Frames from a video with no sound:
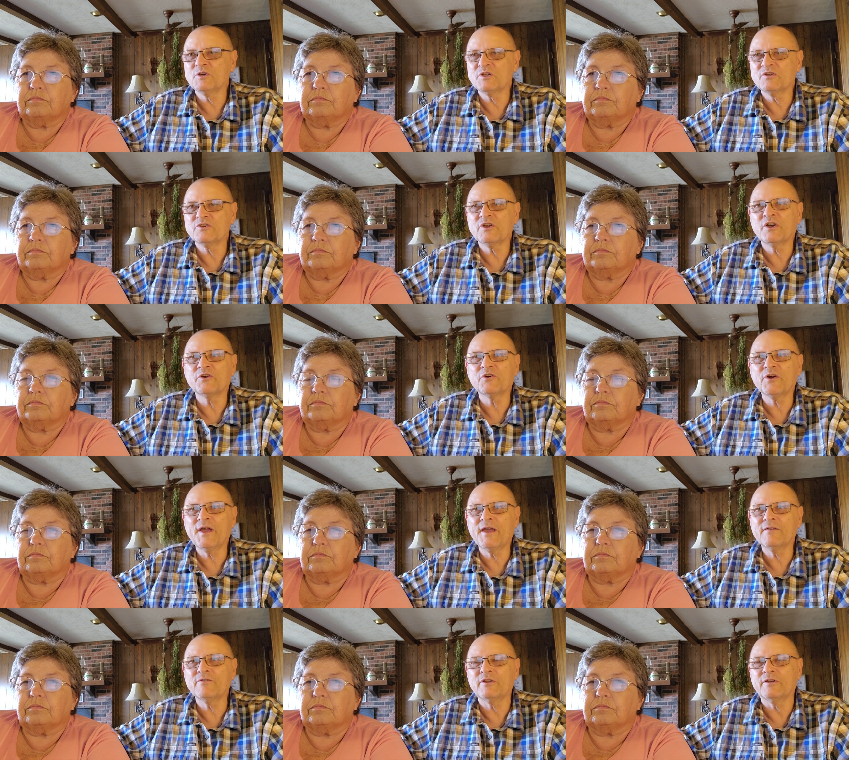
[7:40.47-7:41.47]
Speaker 1: which is under
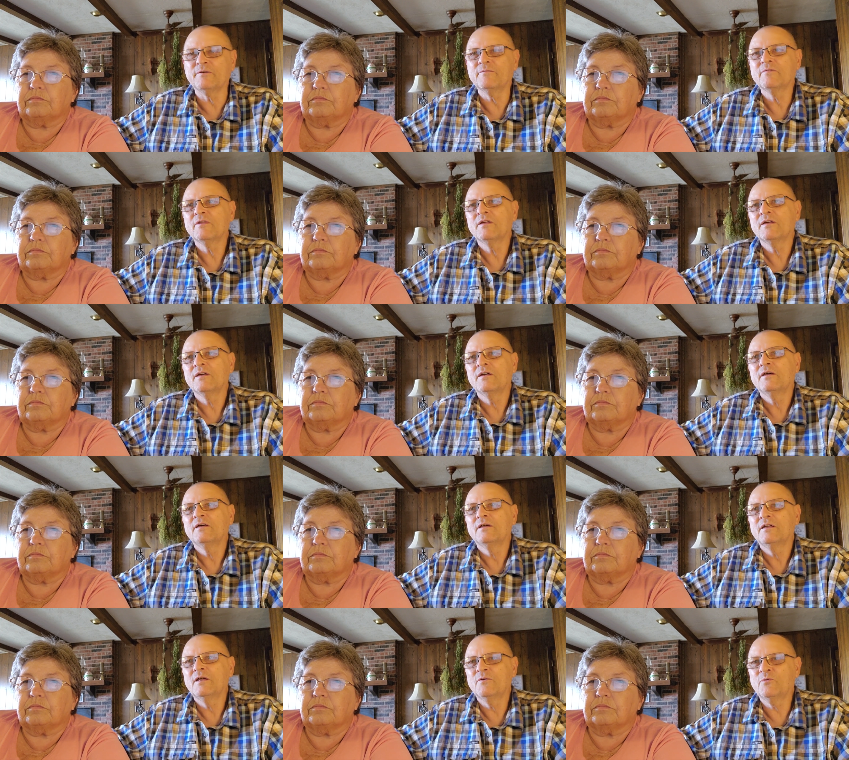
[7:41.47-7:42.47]
heaven,
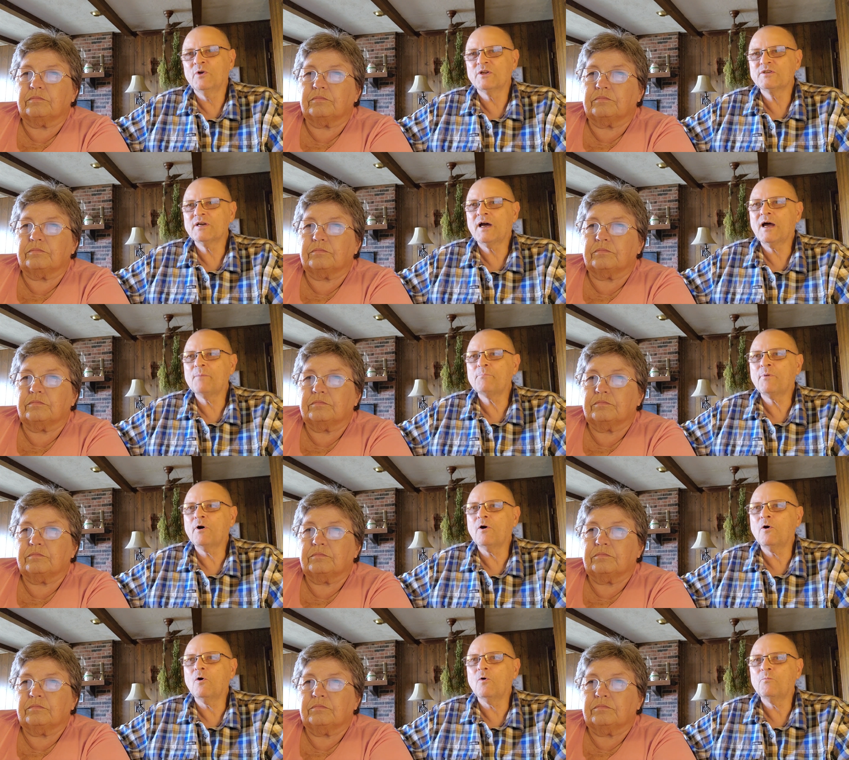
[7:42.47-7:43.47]
of which I,
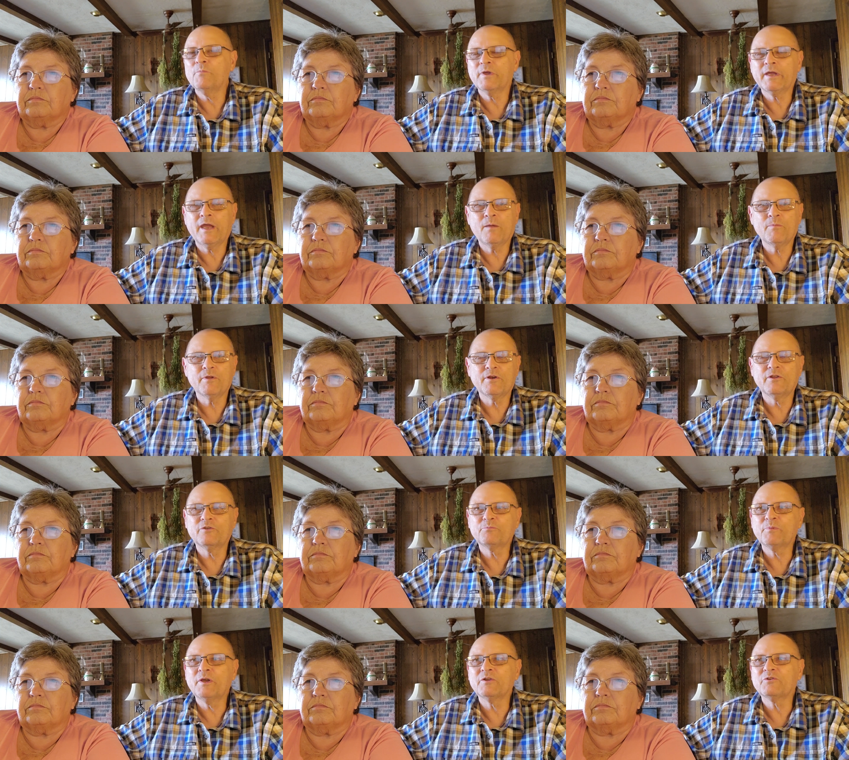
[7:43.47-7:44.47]
Paul, became the
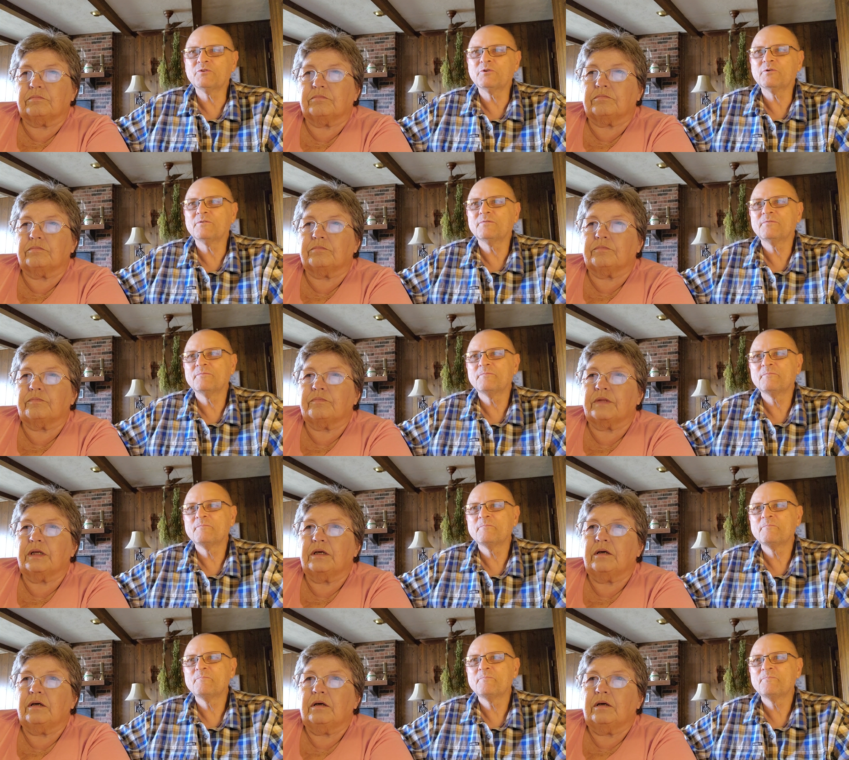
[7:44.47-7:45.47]
dispenser.
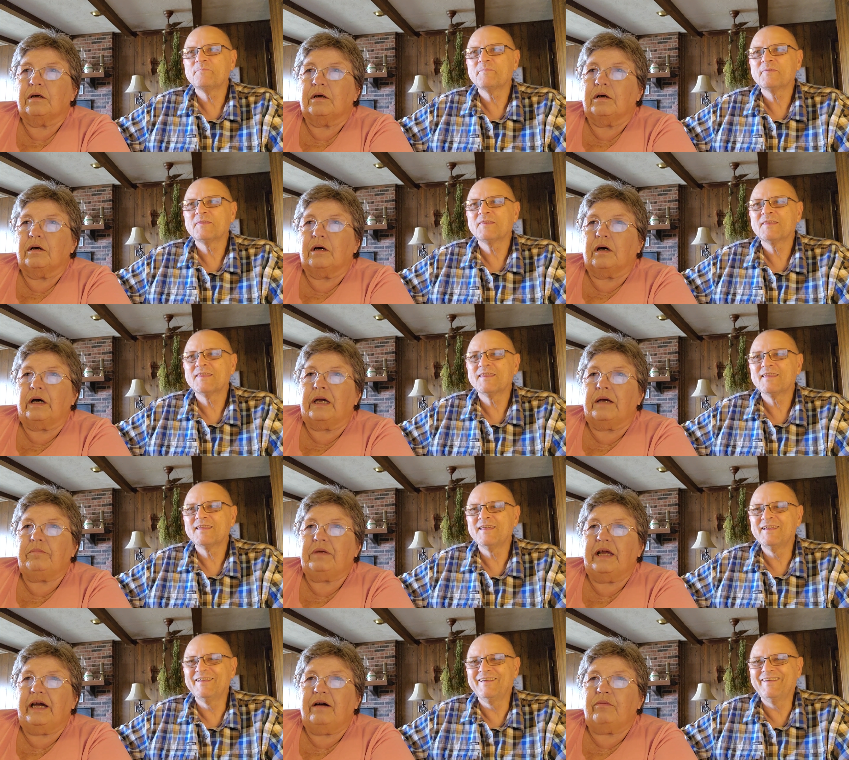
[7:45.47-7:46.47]
Speaker 2: I
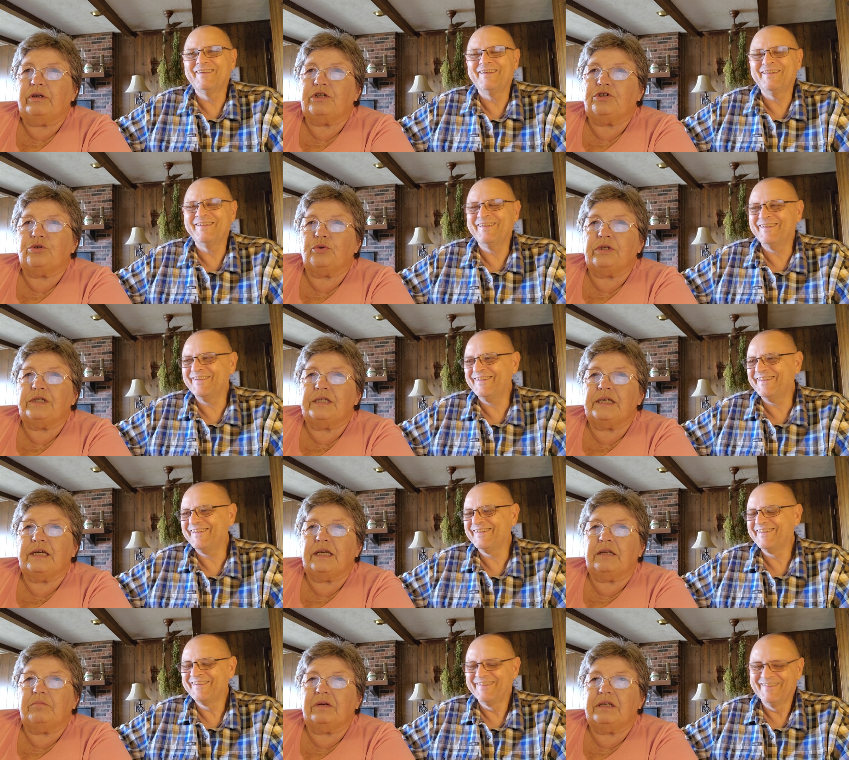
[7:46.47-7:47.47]
am now
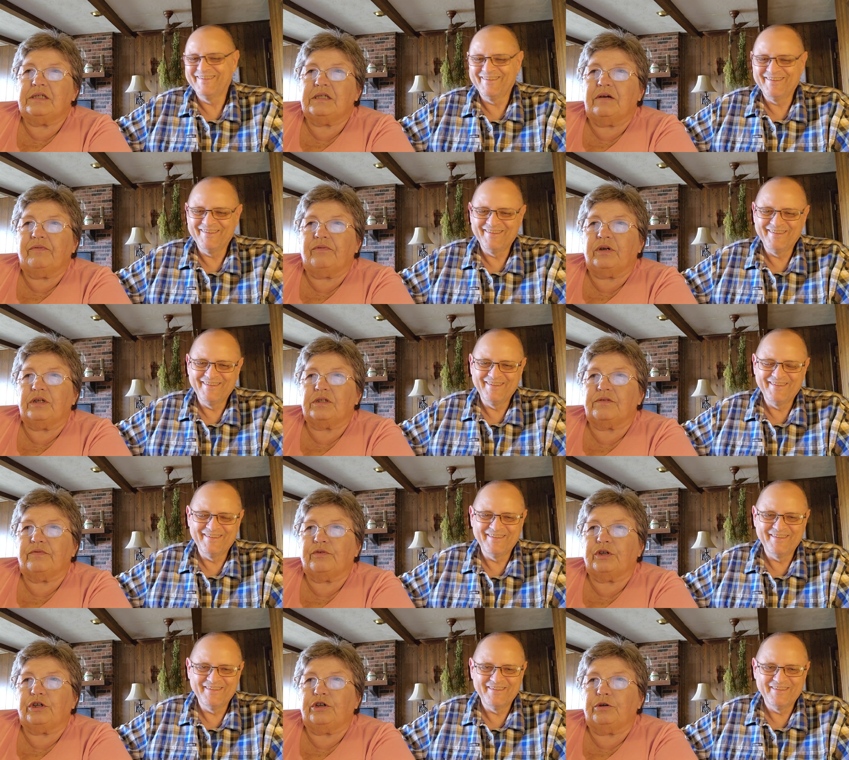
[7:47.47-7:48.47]
rejoicing in my sufferings
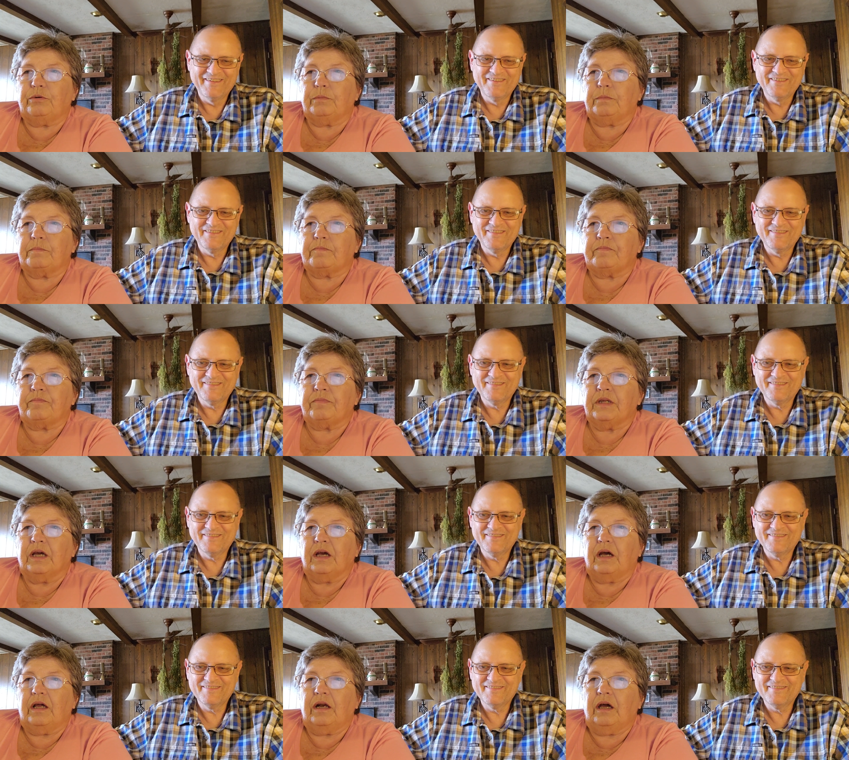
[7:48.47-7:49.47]
for you,
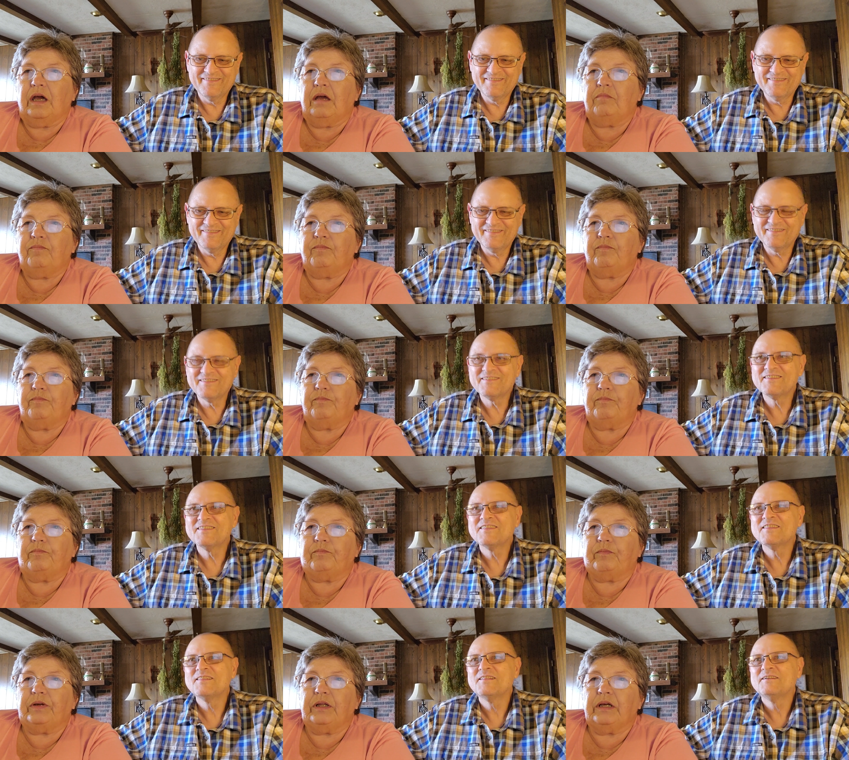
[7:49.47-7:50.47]
and I am
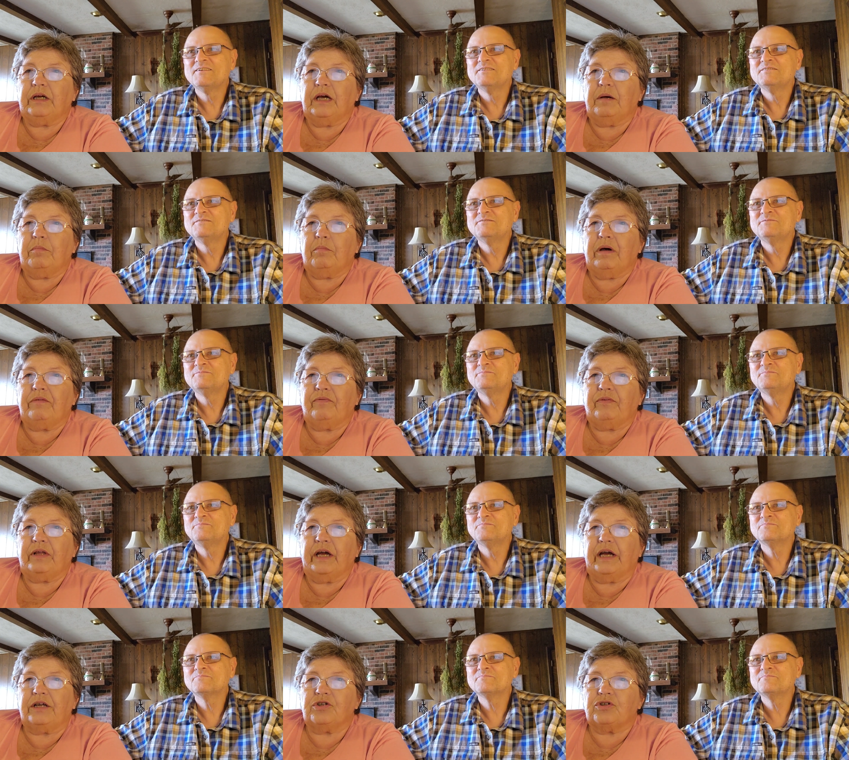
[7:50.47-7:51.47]
filling up my
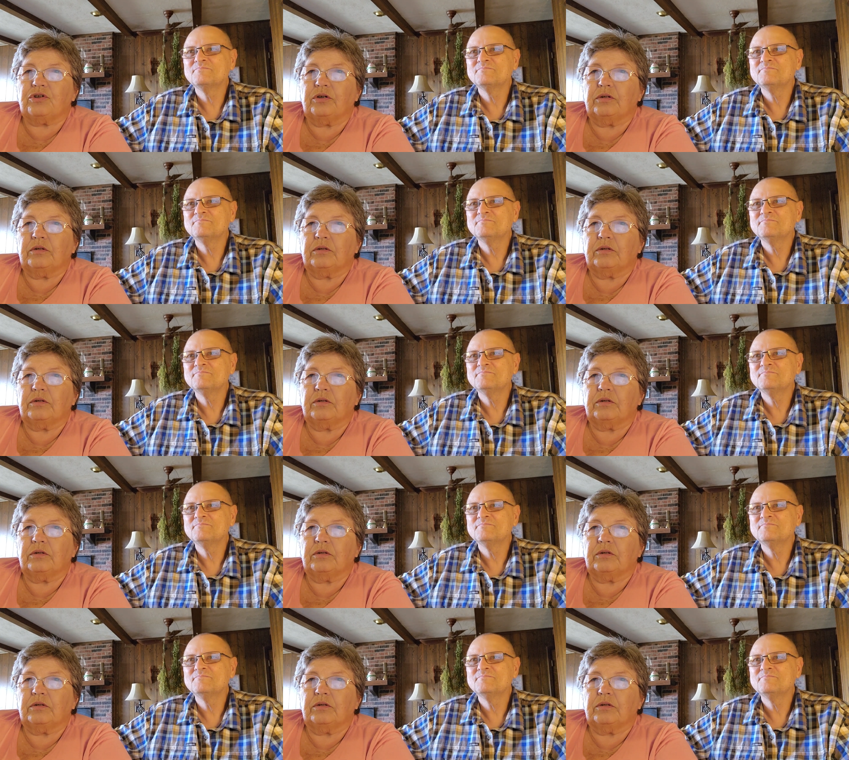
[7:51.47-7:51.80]
flesh.